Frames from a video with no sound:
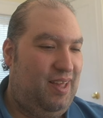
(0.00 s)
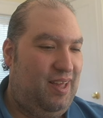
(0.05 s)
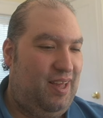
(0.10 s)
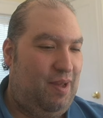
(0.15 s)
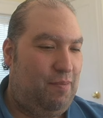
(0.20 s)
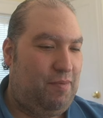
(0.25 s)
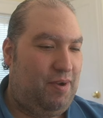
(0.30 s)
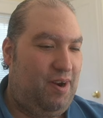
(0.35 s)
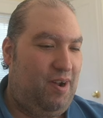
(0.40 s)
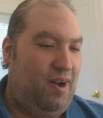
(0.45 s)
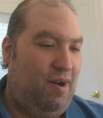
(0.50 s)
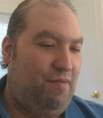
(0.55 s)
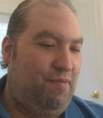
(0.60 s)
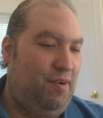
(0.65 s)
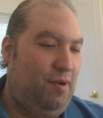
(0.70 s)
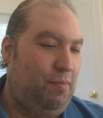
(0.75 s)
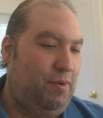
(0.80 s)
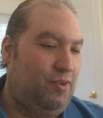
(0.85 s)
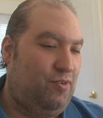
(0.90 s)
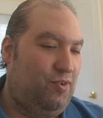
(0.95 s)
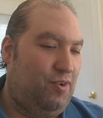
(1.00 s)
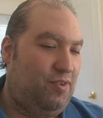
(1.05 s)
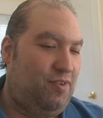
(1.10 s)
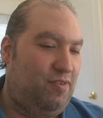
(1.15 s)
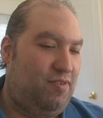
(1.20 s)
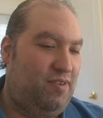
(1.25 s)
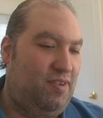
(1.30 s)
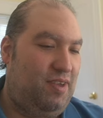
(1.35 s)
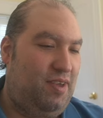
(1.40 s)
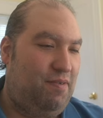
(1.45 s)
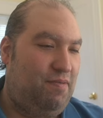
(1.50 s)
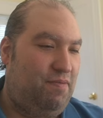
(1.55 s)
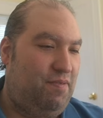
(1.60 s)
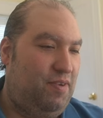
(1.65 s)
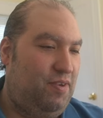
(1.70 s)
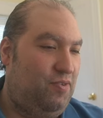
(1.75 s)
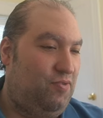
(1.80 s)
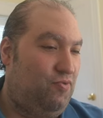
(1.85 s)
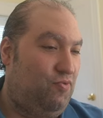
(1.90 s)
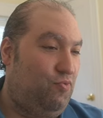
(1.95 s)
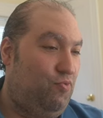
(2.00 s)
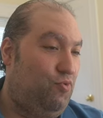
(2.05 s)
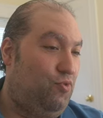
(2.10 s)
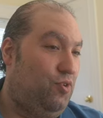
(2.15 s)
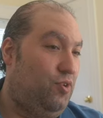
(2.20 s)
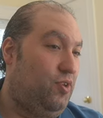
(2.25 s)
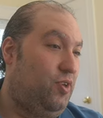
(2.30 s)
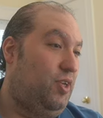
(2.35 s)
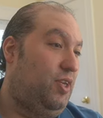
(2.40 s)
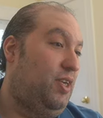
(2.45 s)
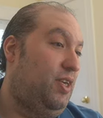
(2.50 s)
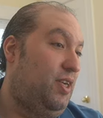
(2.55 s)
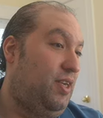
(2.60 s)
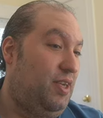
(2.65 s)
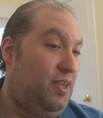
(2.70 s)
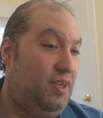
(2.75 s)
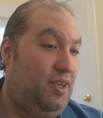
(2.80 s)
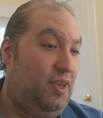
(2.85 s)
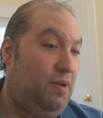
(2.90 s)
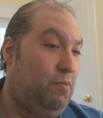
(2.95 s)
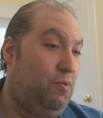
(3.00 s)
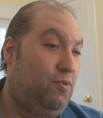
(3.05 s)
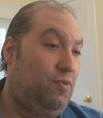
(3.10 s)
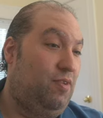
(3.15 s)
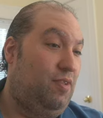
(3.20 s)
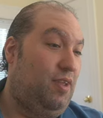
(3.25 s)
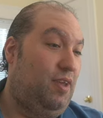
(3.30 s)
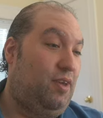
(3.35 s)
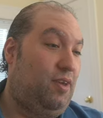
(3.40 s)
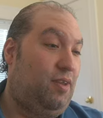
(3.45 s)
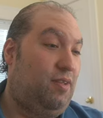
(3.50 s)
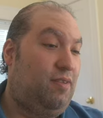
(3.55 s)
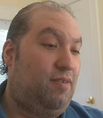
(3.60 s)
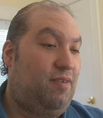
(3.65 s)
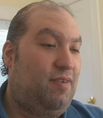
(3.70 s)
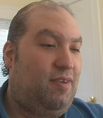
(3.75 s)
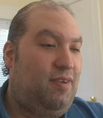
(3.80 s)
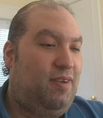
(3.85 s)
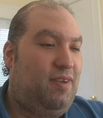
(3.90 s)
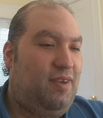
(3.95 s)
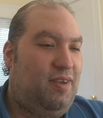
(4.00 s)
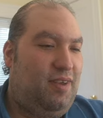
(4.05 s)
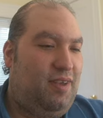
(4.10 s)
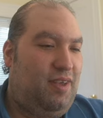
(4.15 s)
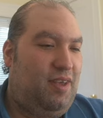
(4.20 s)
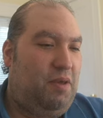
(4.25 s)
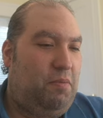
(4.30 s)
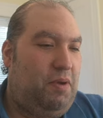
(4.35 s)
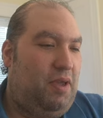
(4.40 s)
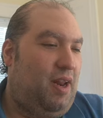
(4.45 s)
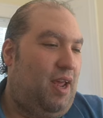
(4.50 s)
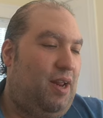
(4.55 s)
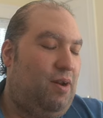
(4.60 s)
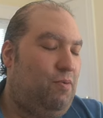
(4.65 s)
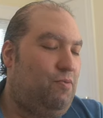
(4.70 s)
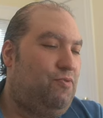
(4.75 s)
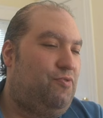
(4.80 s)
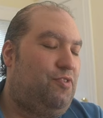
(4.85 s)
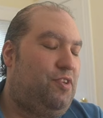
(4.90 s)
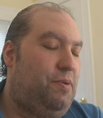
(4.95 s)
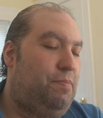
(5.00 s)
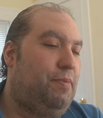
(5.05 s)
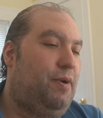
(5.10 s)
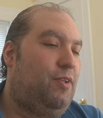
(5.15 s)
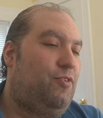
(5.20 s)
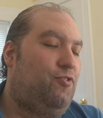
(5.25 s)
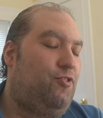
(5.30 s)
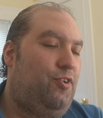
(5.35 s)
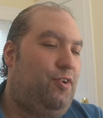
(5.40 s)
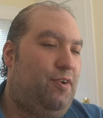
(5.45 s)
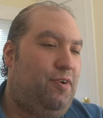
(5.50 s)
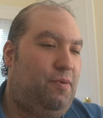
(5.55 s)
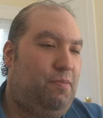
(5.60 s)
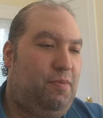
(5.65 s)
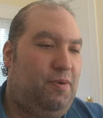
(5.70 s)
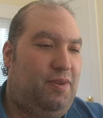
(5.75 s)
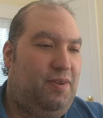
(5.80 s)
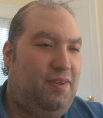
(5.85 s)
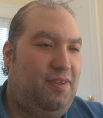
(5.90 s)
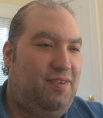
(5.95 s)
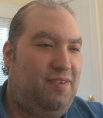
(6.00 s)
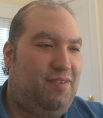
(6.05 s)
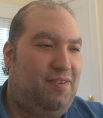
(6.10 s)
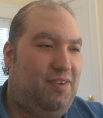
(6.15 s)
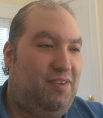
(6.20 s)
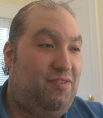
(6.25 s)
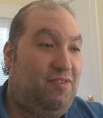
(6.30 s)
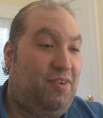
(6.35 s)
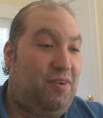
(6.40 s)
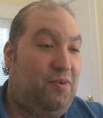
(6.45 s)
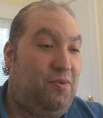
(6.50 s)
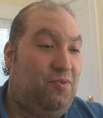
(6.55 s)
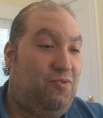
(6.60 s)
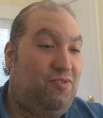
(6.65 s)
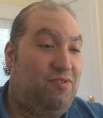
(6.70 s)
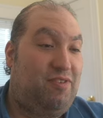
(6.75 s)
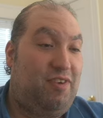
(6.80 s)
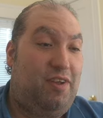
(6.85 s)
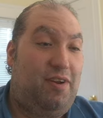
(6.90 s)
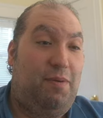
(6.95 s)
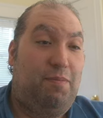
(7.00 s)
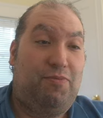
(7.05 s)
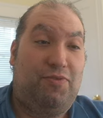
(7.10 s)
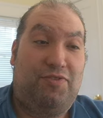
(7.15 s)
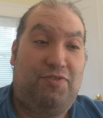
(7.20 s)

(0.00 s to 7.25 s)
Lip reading: I'm gonna offer him a draw to see if he's really able to take it. I mean, I don't see much here, but it's a good setup to